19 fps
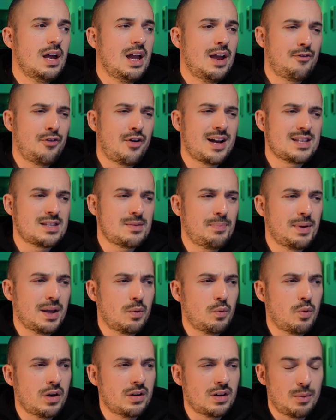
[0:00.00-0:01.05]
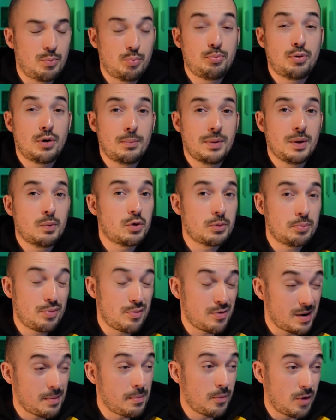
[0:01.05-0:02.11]
If I had to pick one, I probably
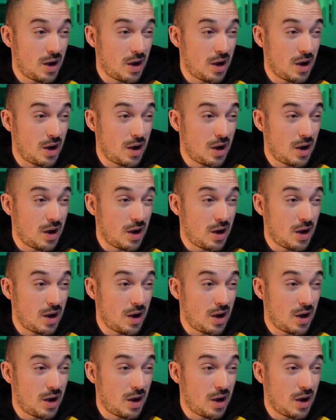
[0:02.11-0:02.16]
would